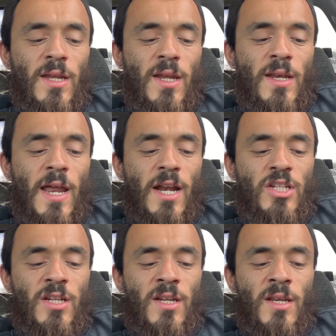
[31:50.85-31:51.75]

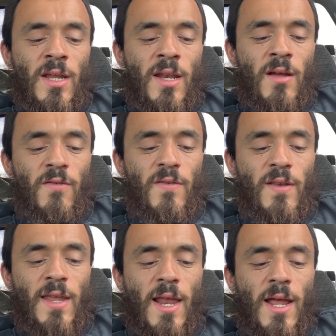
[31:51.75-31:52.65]
Digene and of
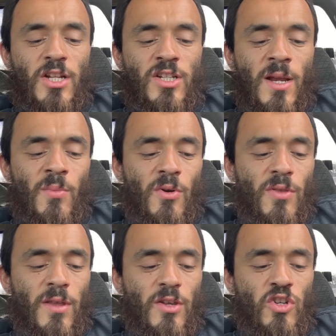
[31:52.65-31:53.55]
De La Chambre,
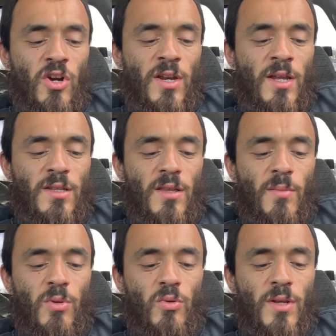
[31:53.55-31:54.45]
The Journey into the
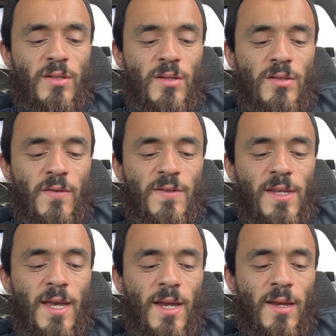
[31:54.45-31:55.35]
Blue Distance of
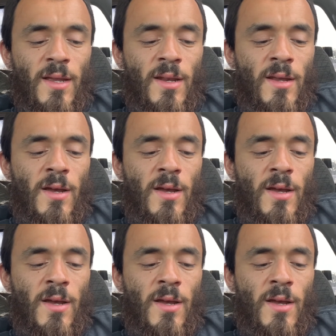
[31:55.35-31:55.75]
Tieck and